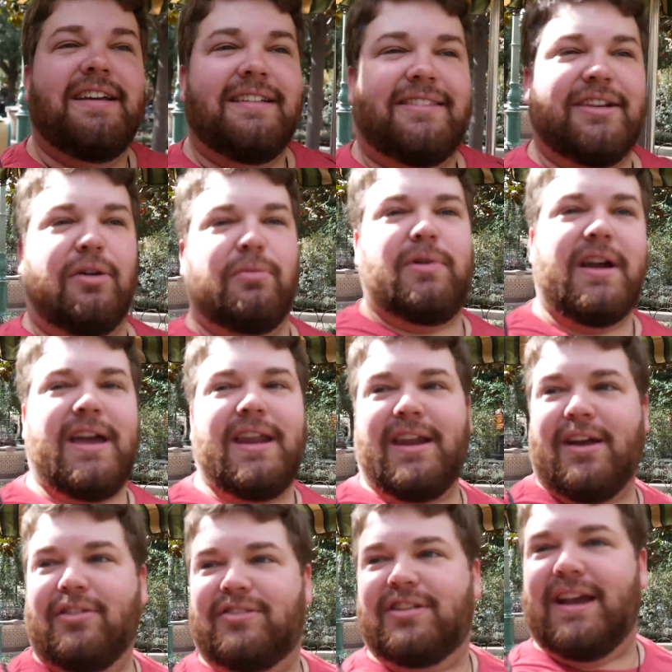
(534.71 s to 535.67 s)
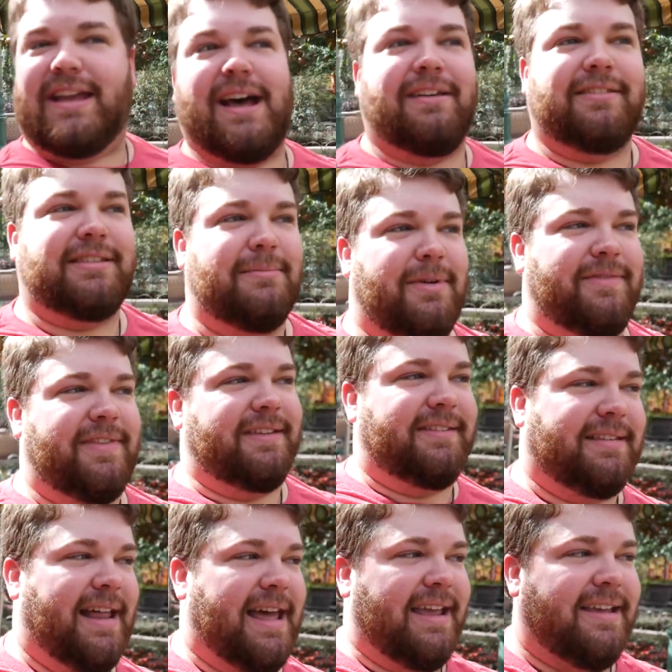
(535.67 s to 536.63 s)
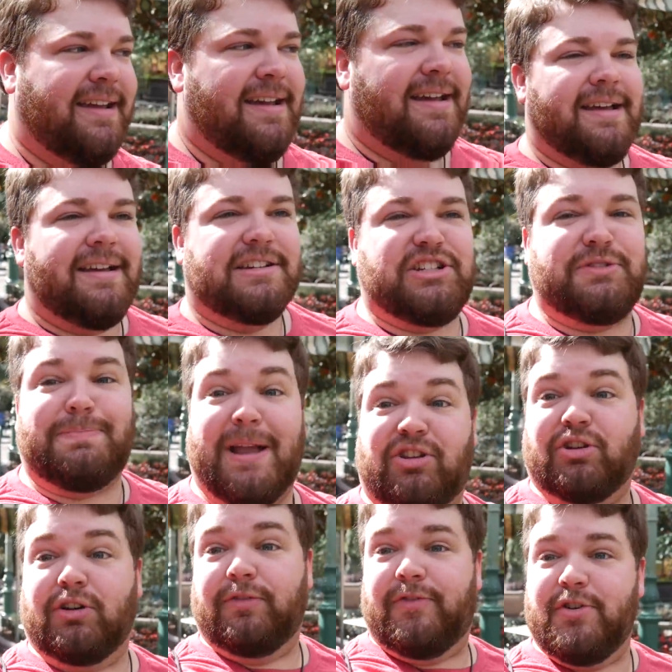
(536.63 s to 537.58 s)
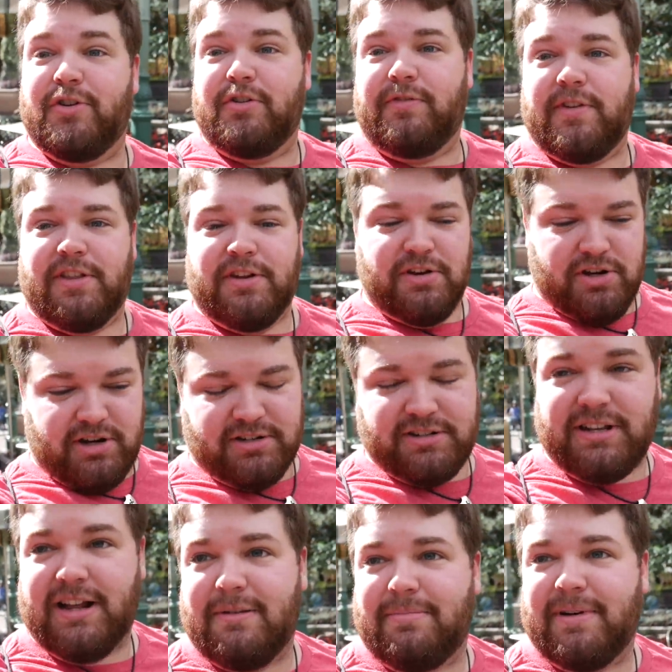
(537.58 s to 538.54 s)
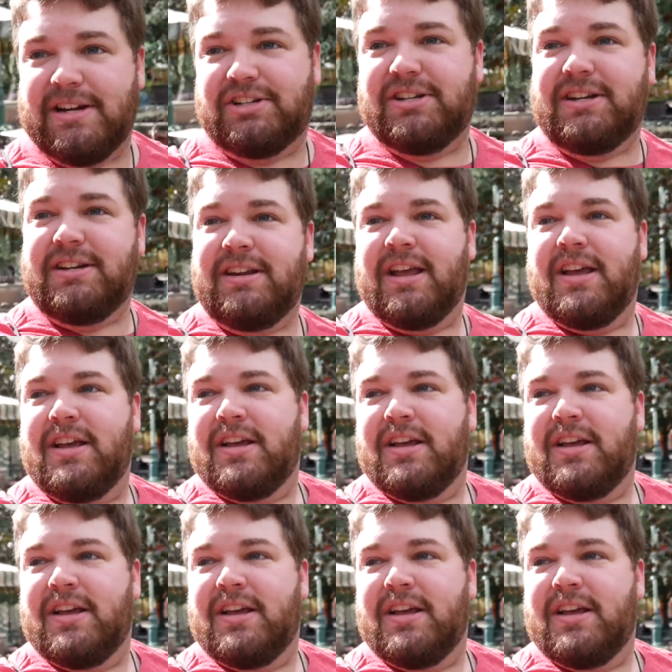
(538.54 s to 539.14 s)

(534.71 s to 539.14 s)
So we're gonna go check out some of this like special food for the New Year celebration.